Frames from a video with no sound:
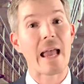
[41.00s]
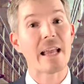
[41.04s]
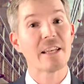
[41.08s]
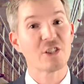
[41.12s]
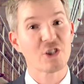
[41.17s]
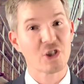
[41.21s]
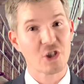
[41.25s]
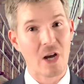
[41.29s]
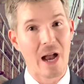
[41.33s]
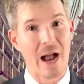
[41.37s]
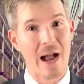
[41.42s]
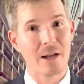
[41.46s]
a
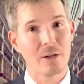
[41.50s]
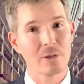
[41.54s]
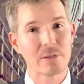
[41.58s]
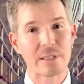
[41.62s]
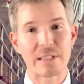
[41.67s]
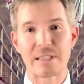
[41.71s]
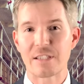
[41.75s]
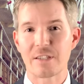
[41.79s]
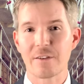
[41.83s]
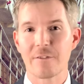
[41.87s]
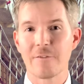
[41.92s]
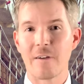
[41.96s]
child
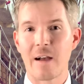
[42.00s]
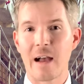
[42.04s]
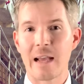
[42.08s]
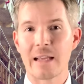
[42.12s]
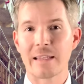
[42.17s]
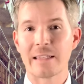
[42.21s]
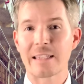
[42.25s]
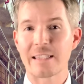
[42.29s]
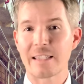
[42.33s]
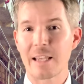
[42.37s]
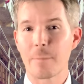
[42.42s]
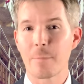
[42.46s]
is
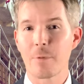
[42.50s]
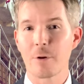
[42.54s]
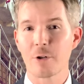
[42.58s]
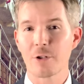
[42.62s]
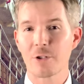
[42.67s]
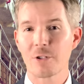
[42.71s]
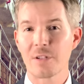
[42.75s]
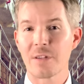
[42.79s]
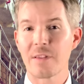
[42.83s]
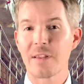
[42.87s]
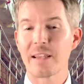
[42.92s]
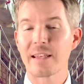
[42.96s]
defined as a
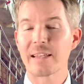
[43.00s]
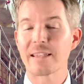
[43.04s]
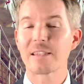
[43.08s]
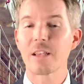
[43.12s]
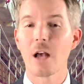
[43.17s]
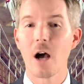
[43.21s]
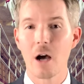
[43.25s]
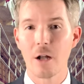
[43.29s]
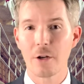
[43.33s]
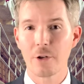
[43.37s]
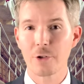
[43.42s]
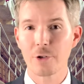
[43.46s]
person that is
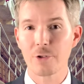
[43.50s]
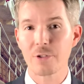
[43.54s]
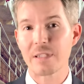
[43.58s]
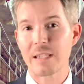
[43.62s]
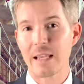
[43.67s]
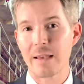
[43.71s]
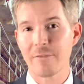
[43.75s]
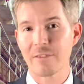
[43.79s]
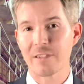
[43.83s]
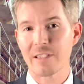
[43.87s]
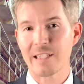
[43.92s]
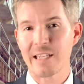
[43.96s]
under
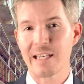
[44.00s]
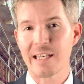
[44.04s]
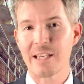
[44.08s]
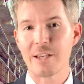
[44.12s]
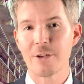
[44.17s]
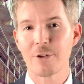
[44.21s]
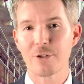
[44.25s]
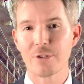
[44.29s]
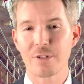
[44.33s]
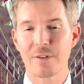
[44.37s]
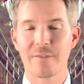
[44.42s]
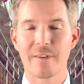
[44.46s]
17
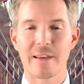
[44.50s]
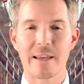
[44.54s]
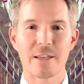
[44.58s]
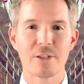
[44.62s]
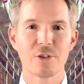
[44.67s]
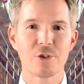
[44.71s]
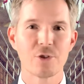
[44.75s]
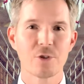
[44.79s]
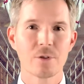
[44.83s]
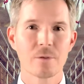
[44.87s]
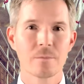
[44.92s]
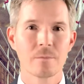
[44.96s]
years of
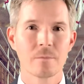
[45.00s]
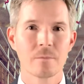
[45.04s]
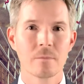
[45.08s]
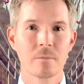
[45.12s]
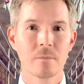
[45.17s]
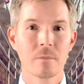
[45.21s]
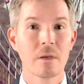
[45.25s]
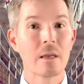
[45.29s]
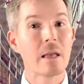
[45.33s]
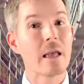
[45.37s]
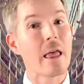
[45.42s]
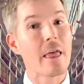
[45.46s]
age.
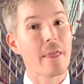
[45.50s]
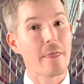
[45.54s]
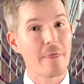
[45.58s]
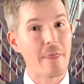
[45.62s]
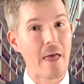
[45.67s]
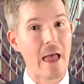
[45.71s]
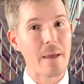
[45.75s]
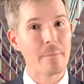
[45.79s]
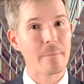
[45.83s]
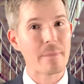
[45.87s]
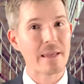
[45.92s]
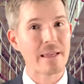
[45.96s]

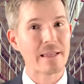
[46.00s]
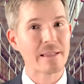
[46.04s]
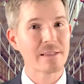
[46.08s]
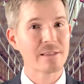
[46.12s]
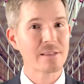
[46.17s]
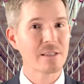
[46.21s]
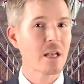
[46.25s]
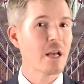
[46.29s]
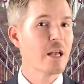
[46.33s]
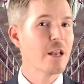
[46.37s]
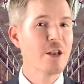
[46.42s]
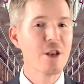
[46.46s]
That
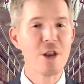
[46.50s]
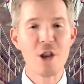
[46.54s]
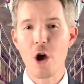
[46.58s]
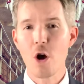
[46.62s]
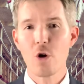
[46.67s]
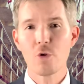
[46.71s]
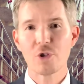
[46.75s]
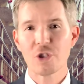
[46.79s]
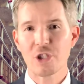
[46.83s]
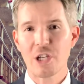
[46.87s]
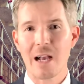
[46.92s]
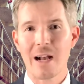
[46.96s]
means
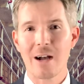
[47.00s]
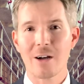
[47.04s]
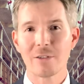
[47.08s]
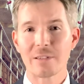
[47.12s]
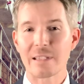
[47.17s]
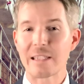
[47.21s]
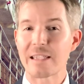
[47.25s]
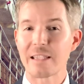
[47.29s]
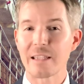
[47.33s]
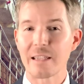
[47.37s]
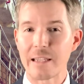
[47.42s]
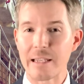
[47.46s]
no child
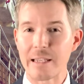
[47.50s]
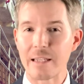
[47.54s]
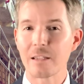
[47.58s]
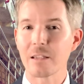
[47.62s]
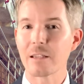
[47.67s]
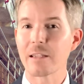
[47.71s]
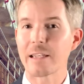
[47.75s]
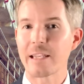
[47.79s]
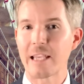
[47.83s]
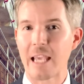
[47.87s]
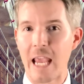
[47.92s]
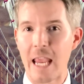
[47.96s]
is
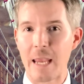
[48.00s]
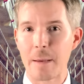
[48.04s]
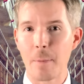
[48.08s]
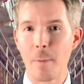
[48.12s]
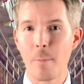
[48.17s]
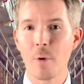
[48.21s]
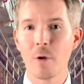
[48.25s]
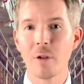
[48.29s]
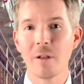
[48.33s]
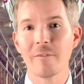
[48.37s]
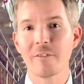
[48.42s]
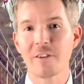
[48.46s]
legally
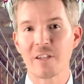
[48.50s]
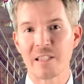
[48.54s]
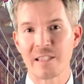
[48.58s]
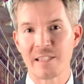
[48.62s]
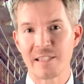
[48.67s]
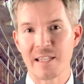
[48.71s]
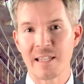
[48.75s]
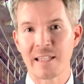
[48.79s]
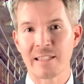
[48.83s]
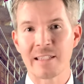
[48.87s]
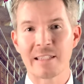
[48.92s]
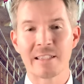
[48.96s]
capable of
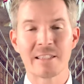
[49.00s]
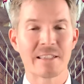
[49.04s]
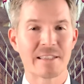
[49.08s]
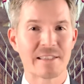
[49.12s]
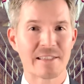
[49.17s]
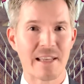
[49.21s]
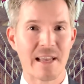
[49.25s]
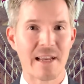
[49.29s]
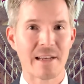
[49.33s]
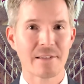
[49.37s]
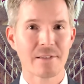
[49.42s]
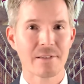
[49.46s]
consenting to
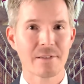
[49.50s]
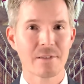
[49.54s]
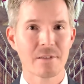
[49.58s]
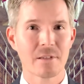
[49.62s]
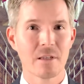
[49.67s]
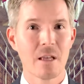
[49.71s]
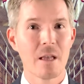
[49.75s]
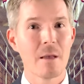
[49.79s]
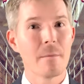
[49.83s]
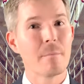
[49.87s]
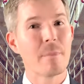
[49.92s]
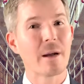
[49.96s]
sex
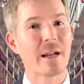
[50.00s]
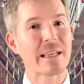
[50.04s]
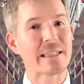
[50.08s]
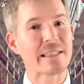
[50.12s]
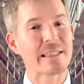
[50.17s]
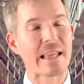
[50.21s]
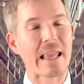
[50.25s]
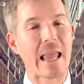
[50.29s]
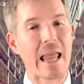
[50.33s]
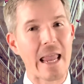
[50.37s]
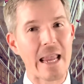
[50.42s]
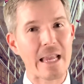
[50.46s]
because
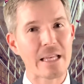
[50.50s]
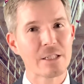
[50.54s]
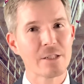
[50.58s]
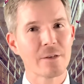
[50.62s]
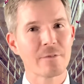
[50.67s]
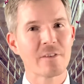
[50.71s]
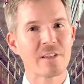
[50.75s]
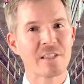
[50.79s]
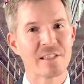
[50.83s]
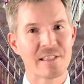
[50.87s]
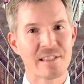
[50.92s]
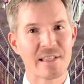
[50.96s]
the age
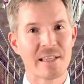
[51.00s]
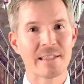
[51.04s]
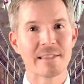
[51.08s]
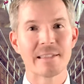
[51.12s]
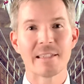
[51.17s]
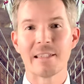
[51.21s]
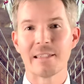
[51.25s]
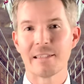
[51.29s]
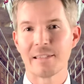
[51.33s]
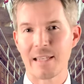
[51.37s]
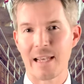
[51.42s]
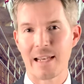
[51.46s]
of consent
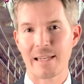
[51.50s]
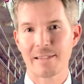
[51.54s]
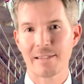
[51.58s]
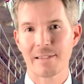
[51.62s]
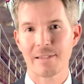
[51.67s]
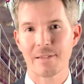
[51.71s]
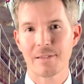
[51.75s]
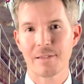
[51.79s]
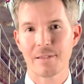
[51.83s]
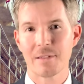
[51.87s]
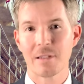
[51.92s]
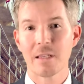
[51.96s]
in
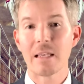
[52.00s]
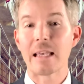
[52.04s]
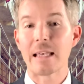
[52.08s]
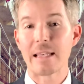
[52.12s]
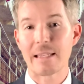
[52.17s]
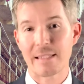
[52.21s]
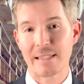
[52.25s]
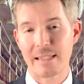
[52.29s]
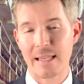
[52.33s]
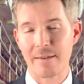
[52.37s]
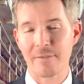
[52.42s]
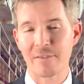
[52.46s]
Texas
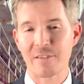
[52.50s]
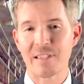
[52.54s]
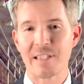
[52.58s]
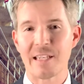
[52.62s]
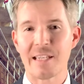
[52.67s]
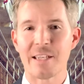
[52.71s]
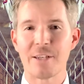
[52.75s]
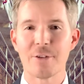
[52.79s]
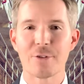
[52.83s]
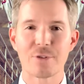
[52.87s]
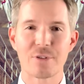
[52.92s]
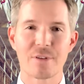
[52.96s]
is
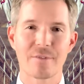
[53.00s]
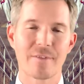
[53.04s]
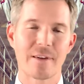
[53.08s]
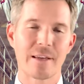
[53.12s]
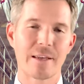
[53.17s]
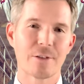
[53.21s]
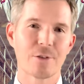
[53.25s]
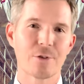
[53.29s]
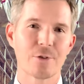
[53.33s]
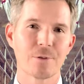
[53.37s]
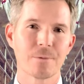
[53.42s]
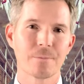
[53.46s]
17 years of
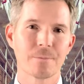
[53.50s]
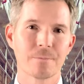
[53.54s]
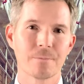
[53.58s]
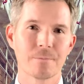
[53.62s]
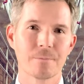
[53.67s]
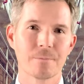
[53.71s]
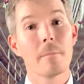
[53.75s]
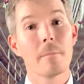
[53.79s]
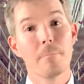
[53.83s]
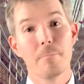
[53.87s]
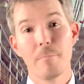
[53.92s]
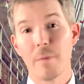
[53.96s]
age.
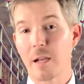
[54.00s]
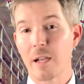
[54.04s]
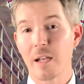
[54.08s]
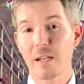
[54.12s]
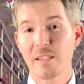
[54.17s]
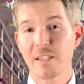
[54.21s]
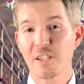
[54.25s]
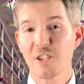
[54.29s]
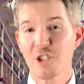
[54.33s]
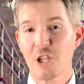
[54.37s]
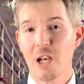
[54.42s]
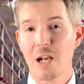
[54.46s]

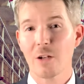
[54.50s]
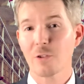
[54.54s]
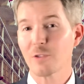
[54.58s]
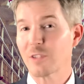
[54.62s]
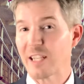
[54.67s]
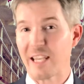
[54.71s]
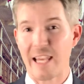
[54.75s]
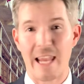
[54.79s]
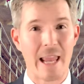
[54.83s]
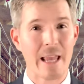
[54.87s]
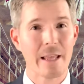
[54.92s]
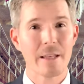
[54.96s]
Because a child
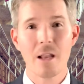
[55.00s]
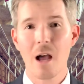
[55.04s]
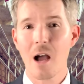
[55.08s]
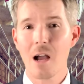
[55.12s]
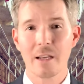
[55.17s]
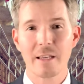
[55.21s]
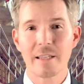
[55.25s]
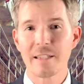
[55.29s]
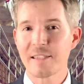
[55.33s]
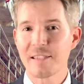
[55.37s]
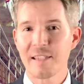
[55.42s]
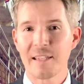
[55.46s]

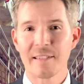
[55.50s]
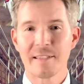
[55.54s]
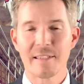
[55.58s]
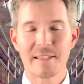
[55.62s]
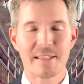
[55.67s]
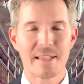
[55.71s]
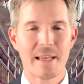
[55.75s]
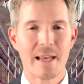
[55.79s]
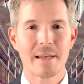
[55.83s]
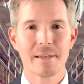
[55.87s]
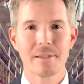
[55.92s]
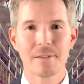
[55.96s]
cannot consent to
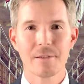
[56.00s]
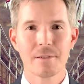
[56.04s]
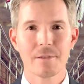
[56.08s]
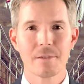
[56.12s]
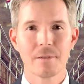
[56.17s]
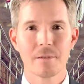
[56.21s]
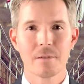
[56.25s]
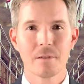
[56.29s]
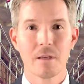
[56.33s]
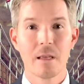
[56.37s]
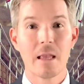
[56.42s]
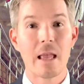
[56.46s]
sex,
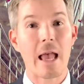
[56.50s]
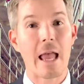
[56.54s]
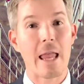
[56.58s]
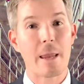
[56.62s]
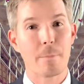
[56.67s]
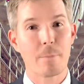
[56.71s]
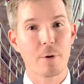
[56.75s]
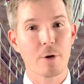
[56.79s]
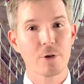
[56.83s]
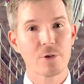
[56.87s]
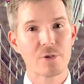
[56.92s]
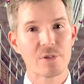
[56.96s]
a
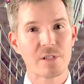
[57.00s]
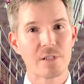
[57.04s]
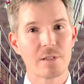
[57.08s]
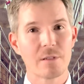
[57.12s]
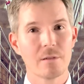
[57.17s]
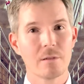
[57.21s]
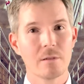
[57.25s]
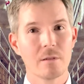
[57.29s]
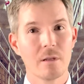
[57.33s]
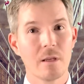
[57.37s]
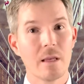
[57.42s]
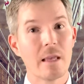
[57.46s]

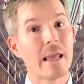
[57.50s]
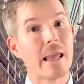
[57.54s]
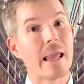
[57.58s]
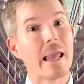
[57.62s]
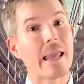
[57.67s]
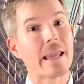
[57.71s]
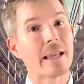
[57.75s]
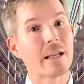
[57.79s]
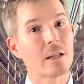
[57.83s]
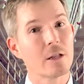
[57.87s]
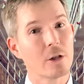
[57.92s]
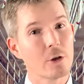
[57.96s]
person,
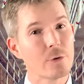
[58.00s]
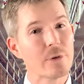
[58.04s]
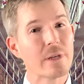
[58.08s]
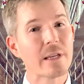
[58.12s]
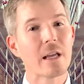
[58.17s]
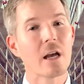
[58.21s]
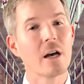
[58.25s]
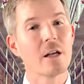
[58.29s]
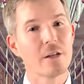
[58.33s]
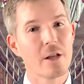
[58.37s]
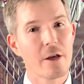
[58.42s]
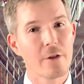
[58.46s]

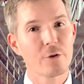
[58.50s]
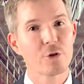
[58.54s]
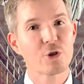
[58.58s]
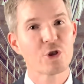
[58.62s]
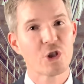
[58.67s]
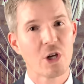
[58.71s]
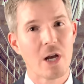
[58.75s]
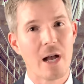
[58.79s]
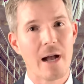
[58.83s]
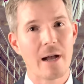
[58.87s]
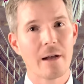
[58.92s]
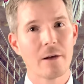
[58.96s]
including another
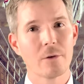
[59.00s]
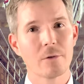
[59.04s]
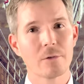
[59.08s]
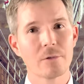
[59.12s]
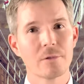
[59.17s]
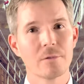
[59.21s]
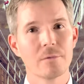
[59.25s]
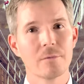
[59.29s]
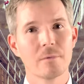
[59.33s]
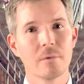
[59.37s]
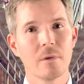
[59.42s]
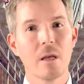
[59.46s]
child,
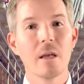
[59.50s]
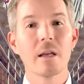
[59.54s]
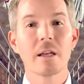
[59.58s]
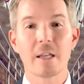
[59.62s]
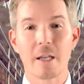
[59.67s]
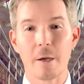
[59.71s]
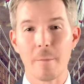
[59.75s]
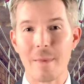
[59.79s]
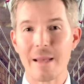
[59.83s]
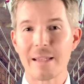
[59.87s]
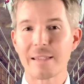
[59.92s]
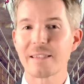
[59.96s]

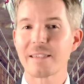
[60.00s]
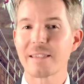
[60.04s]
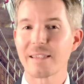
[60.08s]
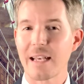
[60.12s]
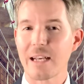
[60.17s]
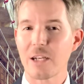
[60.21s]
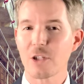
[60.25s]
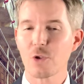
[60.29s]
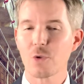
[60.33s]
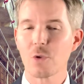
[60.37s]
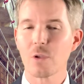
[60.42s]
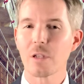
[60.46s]
commits
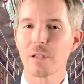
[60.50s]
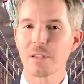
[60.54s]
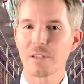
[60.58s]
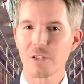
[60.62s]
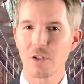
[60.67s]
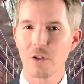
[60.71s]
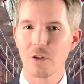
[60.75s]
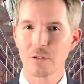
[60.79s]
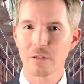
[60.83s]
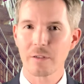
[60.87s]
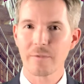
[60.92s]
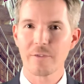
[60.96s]
sexual
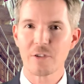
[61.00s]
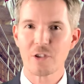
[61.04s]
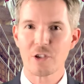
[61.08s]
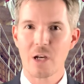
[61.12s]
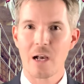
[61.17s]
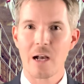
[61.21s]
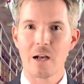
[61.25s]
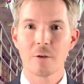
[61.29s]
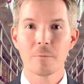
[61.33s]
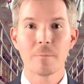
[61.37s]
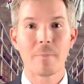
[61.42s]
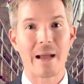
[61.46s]
assault of a
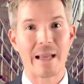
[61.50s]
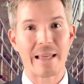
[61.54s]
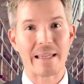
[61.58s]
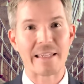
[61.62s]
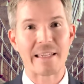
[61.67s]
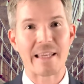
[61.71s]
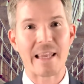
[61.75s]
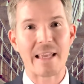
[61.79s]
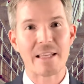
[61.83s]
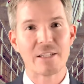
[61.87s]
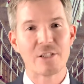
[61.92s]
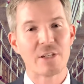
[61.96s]
child by
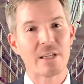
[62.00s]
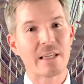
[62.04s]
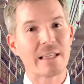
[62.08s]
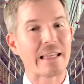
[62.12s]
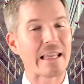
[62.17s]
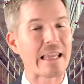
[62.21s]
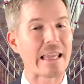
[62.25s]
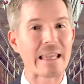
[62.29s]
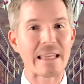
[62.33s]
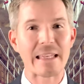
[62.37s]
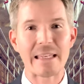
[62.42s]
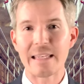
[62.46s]
engaging in
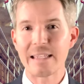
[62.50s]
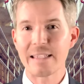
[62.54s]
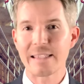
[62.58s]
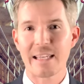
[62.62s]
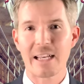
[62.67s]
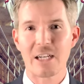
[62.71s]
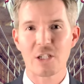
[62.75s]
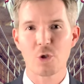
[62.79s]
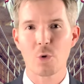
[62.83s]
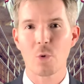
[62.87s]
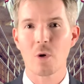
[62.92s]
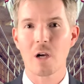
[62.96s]
any
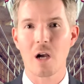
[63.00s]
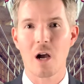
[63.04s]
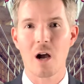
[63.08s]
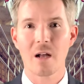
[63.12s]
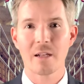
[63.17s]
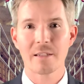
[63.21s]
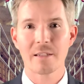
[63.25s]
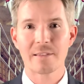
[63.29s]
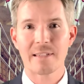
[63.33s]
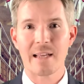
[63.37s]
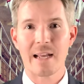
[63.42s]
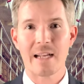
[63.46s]
sexual
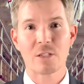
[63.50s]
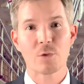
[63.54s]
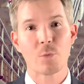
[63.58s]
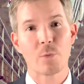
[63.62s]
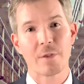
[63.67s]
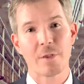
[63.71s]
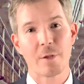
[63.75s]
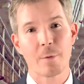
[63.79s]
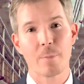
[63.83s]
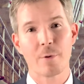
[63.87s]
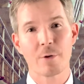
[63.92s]
contact with the